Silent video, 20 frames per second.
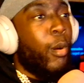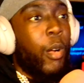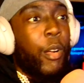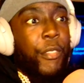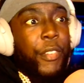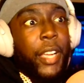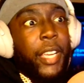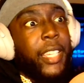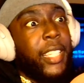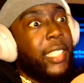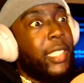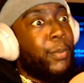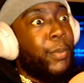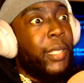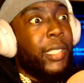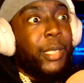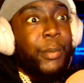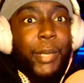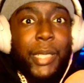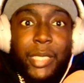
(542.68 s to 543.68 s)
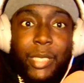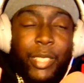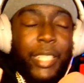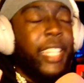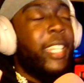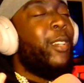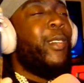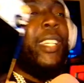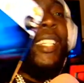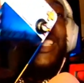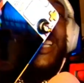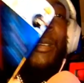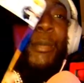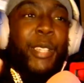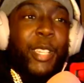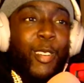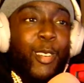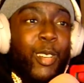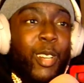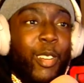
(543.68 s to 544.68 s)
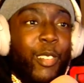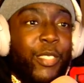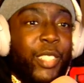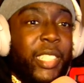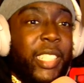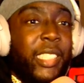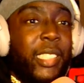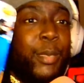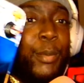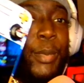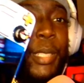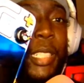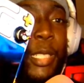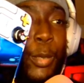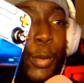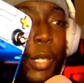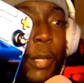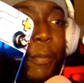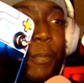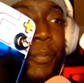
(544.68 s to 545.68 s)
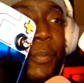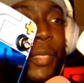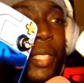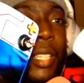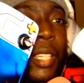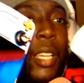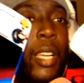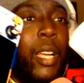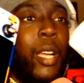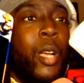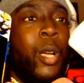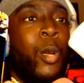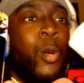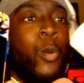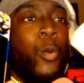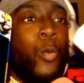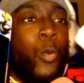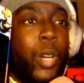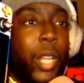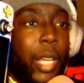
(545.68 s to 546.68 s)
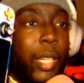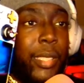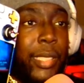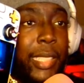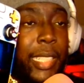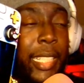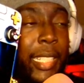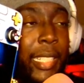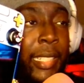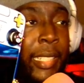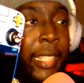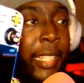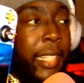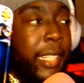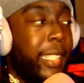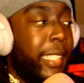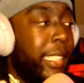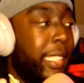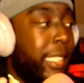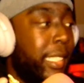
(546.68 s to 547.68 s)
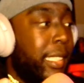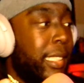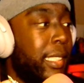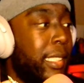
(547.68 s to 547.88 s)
I get sponsored by Sony. Anyway, I'm going off a tangent. Anyway, what I was getting at is